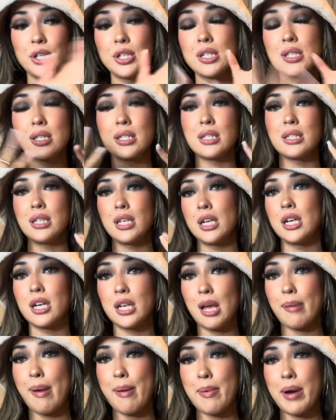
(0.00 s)
just needed to
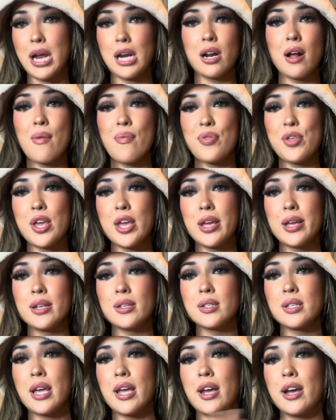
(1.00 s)
get my mind off
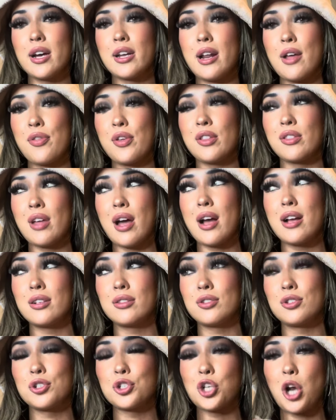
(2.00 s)
things, and I think that
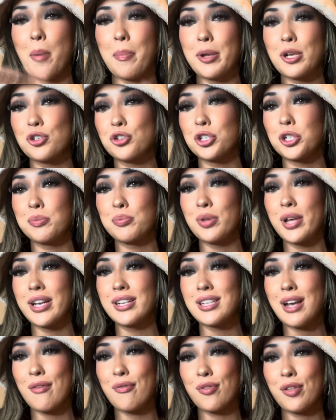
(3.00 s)
little shopping trip, like,
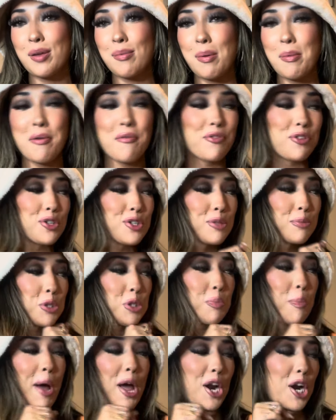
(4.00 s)
definitely made me feel so
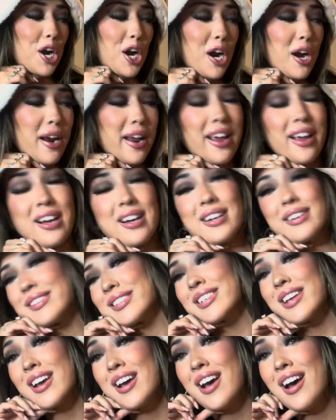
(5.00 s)
much better.
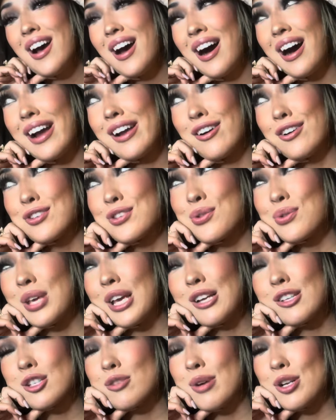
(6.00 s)
And I also
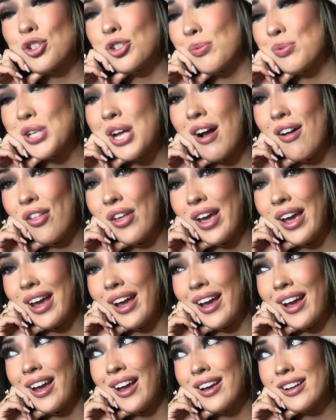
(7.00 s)
canceled my trip to
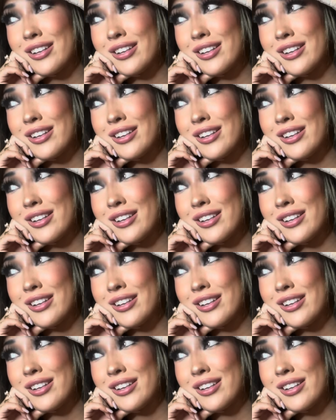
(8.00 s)
LA,